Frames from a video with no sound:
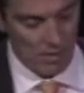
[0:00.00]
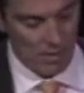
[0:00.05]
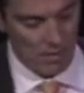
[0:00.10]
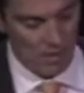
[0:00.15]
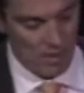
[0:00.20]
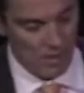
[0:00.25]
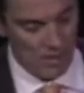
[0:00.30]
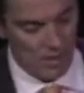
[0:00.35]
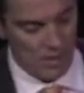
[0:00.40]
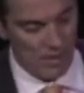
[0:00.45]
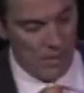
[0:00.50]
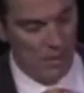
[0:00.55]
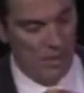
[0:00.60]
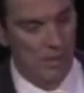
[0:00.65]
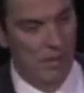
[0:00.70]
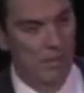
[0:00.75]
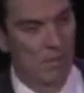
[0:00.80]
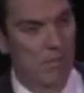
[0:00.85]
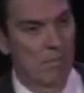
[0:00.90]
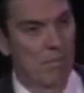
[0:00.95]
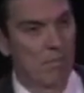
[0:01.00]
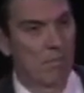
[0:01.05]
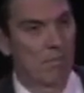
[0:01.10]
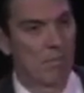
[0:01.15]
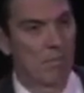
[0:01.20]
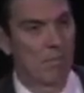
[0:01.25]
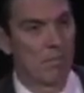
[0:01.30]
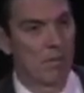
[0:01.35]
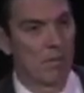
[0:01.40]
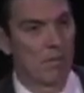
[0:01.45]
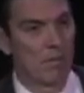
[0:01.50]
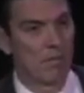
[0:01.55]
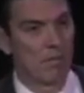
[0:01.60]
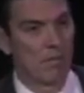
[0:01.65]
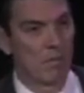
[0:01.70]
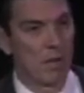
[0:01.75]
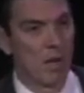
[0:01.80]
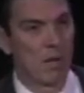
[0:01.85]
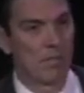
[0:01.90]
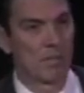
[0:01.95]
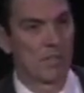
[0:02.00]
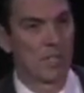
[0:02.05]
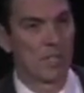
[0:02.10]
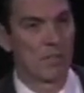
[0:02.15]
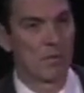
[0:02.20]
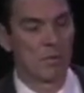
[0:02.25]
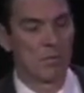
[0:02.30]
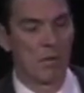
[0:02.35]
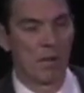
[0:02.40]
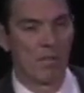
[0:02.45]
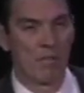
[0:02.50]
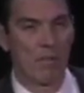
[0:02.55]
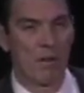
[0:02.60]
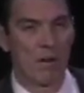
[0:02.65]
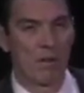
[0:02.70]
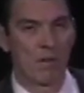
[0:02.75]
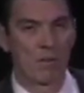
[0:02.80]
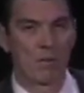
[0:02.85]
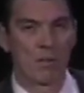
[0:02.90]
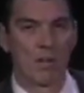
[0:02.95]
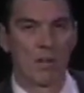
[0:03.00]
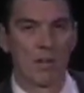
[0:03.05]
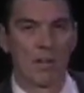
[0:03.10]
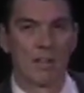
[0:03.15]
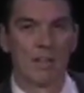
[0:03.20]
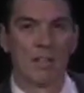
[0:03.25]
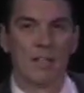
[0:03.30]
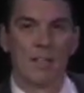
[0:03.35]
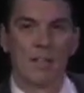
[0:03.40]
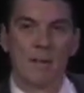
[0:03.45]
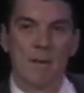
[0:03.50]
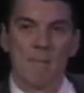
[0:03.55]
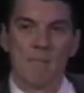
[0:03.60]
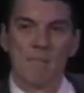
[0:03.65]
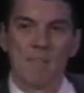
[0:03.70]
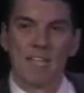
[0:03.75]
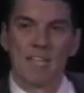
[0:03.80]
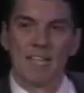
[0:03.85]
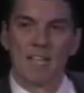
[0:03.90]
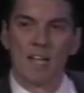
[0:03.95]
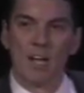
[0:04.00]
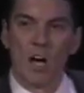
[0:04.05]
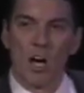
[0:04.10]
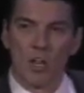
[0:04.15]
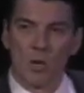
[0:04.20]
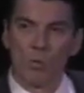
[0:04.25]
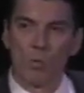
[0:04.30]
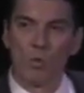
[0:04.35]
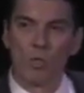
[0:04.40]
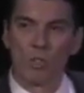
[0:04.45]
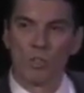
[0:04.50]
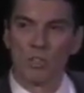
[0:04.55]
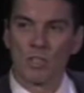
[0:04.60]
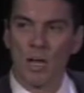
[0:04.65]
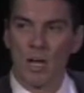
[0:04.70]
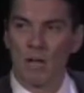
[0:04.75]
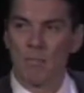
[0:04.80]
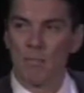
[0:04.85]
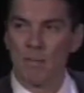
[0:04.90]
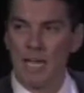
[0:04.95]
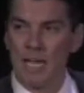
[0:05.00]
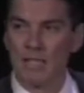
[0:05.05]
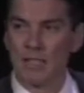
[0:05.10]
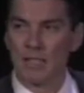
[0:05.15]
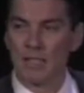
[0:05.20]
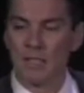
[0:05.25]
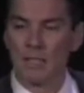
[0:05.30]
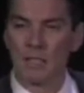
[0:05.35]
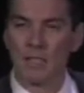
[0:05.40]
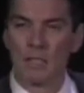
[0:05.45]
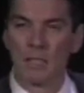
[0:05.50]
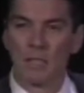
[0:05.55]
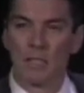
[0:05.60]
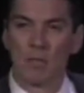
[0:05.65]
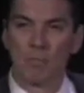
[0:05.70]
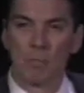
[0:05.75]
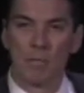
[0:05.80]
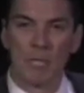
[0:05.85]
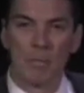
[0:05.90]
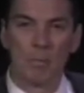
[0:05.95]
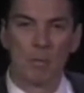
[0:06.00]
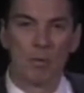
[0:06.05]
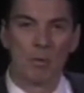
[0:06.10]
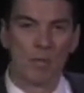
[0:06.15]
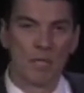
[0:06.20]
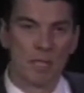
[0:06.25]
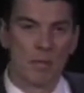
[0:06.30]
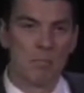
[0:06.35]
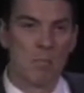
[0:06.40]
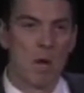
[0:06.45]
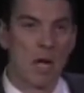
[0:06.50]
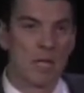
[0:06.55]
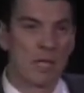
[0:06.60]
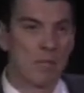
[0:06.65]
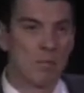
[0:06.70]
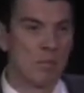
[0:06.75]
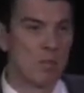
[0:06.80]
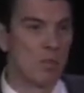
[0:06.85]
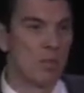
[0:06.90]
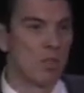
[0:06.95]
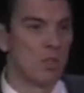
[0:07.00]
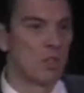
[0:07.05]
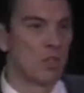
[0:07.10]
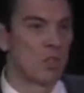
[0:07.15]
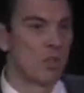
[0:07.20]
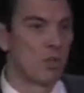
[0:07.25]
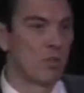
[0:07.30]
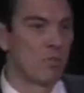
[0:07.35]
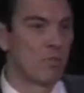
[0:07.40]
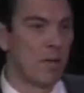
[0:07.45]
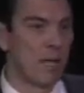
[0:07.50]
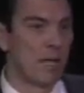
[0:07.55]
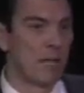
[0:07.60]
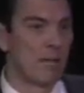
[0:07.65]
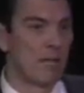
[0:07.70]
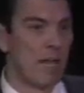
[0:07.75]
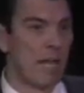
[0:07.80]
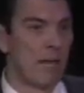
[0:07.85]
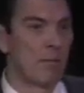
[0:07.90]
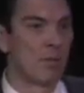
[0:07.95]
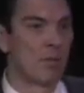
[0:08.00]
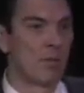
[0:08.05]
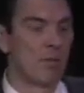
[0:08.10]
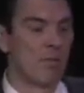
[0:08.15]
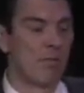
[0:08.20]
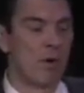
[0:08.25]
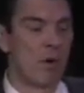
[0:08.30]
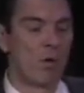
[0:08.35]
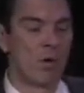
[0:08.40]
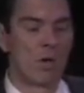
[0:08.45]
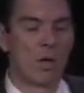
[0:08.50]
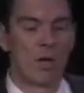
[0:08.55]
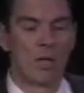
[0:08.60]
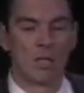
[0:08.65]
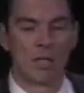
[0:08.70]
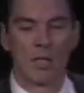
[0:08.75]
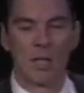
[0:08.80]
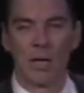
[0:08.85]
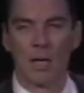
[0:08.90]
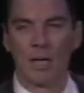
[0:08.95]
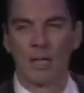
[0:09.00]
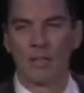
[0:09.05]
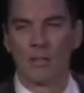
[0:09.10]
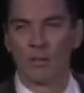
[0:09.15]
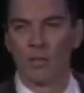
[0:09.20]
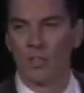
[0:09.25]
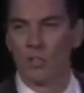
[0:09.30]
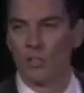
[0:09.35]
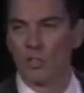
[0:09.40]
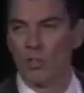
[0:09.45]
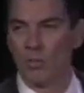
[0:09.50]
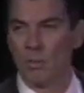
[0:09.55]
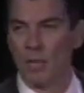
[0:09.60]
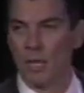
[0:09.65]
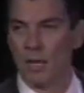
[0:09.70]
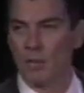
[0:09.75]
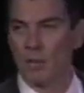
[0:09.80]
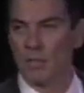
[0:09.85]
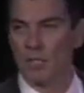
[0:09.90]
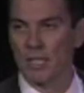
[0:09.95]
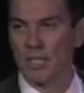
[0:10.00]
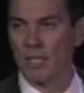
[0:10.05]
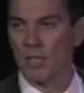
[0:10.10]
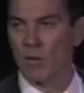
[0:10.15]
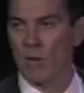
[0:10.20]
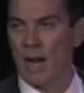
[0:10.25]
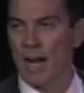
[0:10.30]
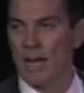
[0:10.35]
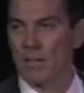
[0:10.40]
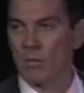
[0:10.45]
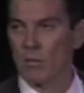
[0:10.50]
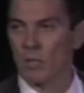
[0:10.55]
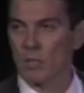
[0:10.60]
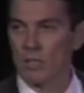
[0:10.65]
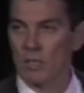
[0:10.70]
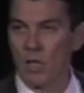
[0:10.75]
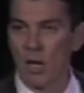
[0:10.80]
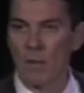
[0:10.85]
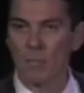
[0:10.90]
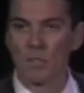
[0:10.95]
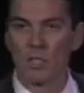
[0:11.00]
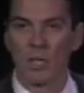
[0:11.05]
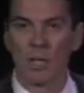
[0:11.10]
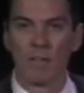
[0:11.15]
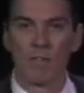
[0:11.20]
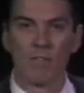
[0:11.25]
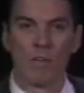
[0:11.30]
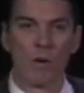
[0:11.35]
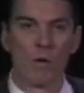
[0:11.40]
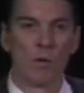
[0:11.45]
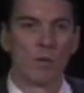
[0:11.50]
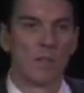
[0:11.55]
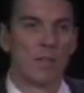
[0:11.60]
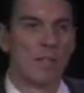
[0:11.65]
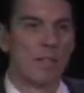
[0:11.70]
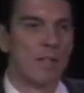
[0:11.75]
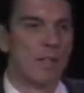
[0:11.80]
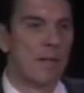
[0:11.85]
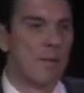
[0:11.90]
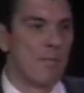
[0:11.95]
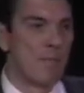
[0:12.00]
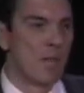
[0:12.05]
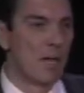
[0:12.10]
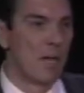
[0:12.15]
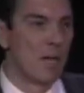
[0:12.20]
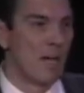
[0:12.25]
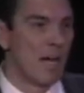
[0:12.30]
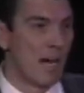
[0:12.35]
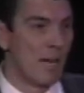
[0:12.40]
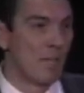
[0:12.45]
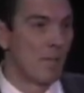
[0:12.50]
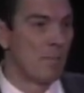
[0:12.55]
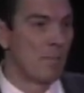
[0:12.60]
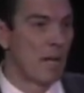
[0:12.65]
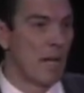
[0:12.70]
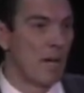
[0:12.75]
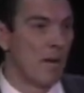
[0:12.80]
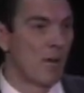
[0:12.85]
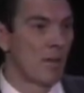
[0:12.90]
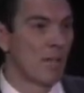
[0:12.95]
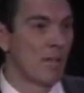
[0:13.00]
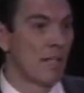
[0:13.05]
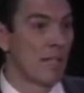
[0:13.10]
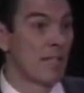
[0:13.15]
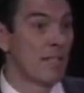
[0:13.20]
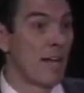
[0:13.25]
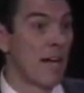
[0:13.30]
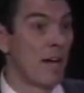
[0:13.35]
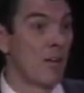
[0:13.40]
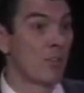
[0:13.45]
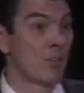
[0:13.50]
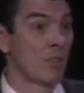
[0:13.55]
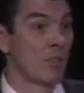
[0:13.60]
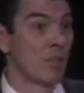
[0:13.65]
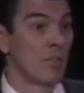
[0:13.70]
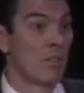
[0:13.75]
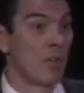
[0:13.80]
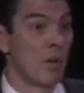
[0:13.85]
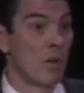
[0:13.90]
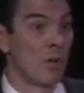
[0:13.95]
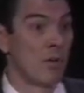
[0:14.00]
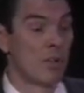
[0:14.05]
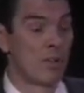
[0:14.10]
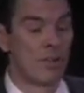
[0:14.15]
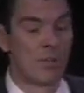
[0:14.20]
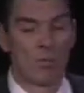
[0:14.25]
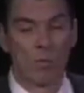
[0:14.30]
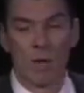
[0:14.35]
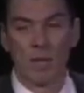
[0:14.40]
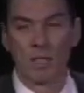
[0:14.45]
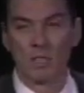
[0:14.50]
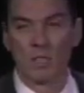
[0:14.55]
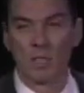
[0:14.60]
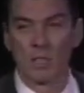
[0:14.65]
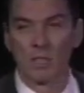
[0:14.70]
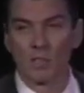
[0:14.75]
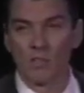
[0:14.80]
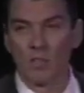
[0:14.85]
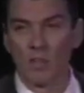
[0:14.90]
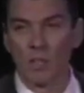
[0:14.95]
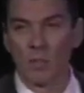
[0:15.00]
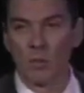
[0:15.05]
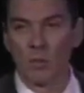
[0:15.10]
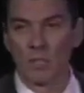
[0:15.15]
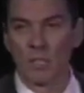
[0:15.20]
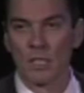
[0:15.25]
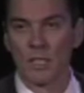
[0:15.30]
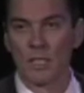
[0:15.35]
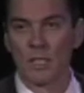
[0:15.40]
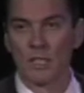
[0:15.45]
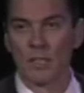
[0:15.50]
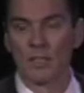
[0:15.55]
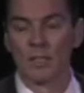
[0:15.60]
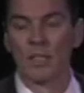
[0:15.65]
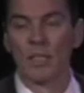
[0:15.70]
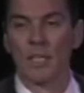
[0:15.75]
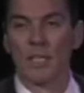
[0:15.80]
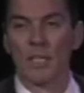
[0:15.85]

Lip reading: the conversation with my father-in-law, on a real-time basis, people in my community should have been able to vote online, or they should have been able to interact with the stop sign vote. Every parent in that town should have known that the Renaissance Fair was there,